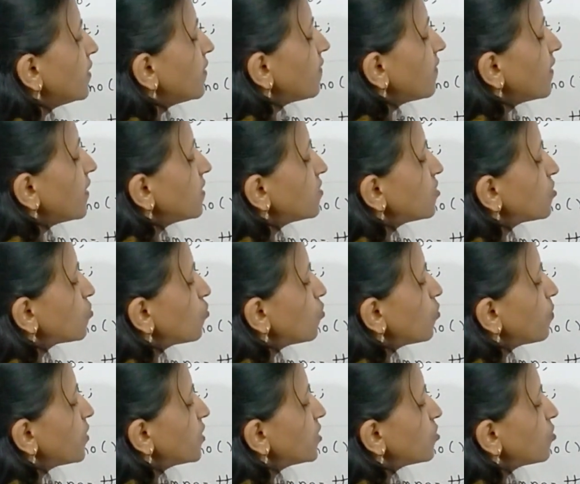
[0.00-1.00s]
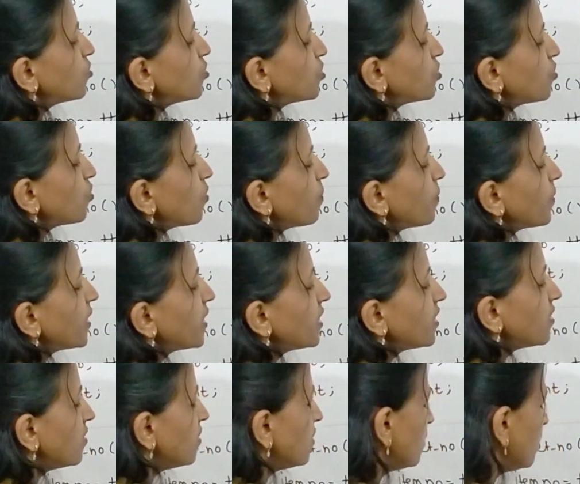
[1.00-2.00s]
then scope resolution
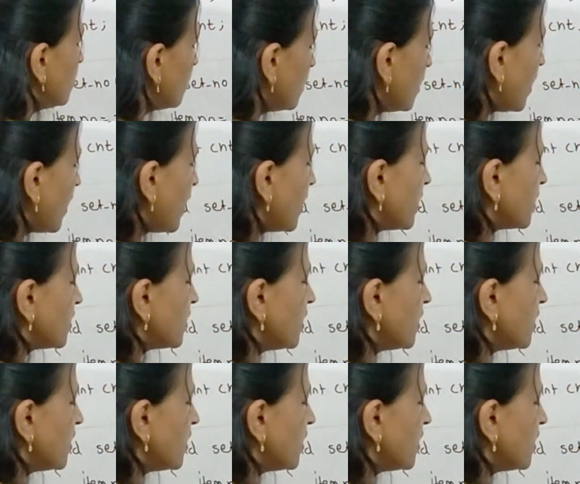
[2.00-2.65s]
operator, and